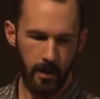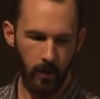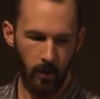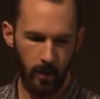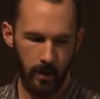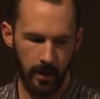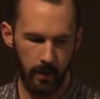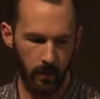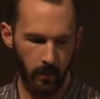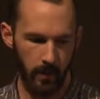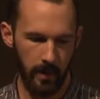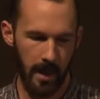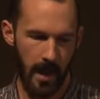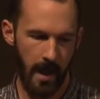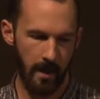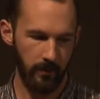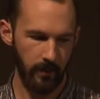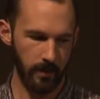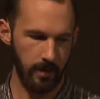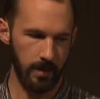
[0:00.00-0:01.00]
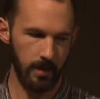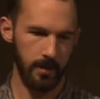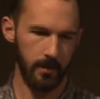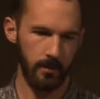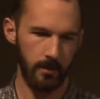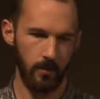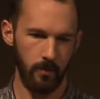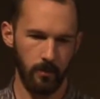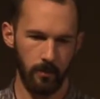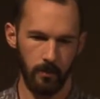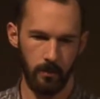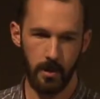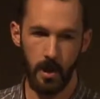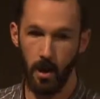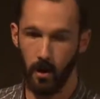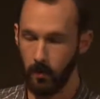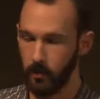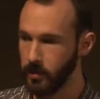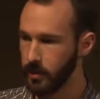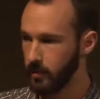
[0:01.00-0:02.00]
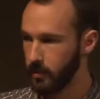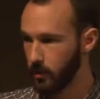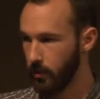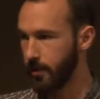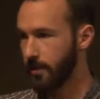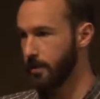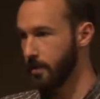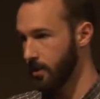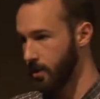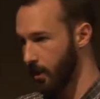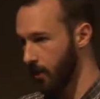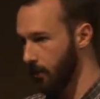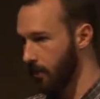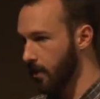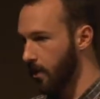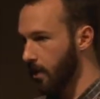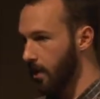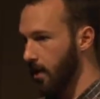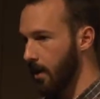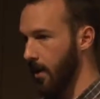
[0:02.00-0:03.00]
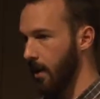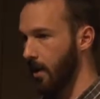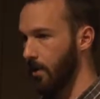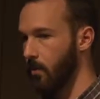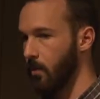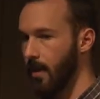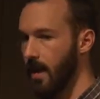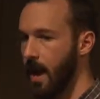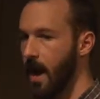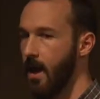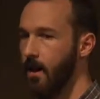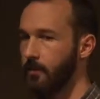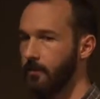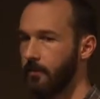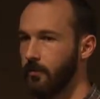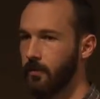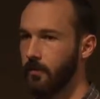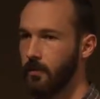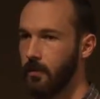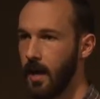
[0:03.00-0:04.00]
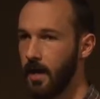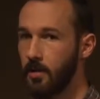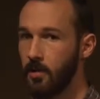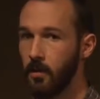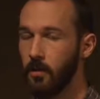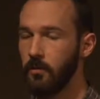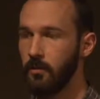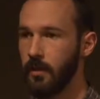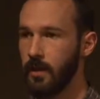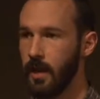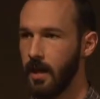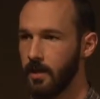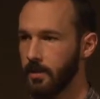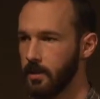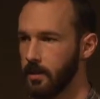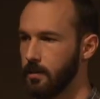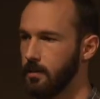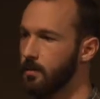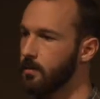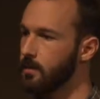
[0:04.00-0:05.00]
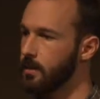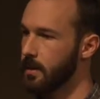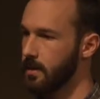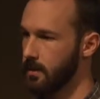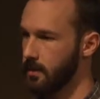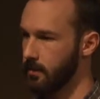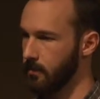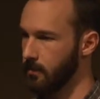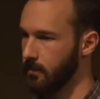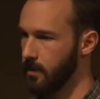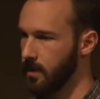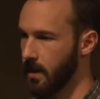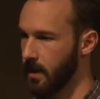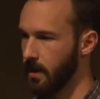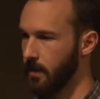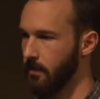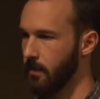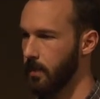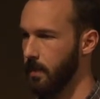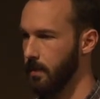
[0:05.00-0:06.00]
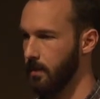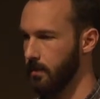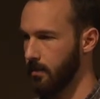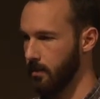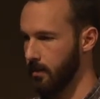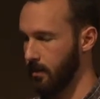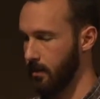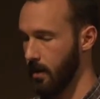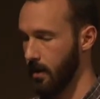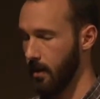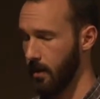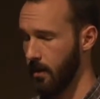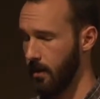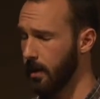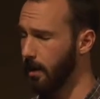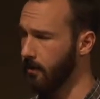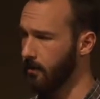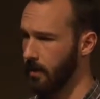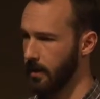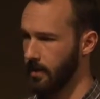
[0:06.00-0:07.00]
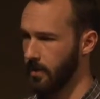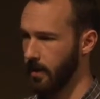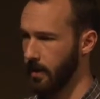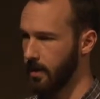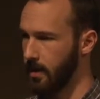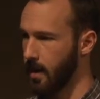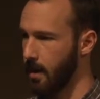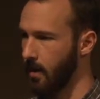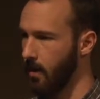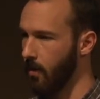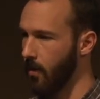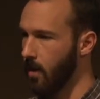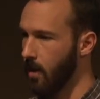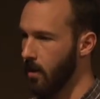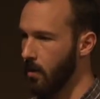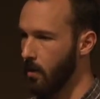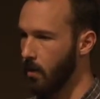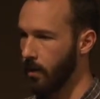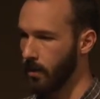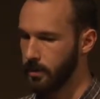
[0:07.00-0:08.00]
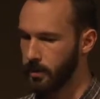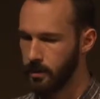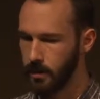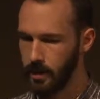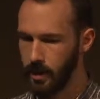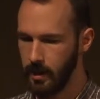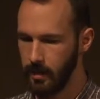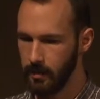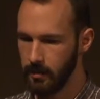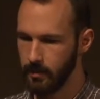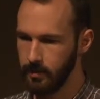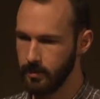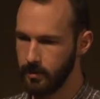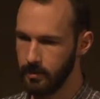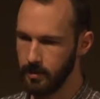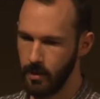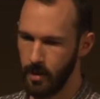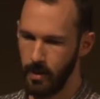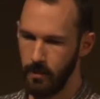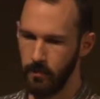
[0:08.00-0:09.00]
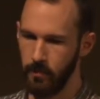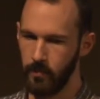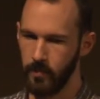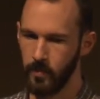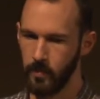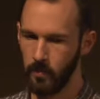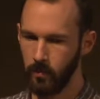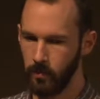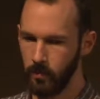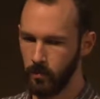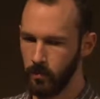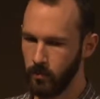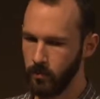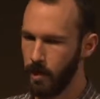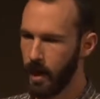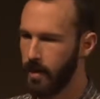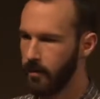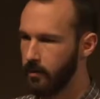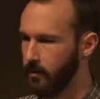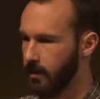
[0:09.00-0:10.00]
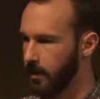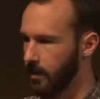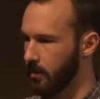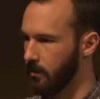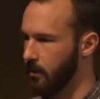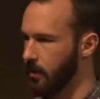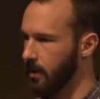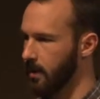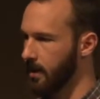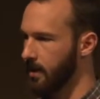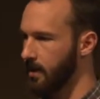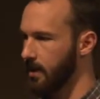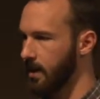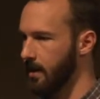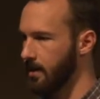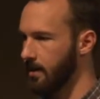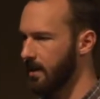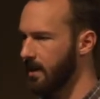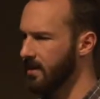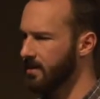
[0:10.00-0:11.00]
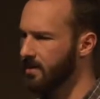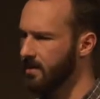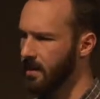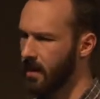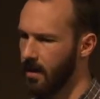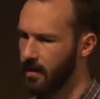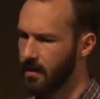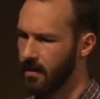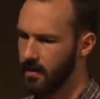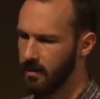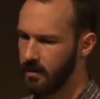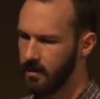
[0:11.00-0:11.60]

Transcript: We, we haven't, no. So short answer, no. Uh, we have a notification system set up in, uh, in Glance right now, which is um, rather incomplete. It, it's not,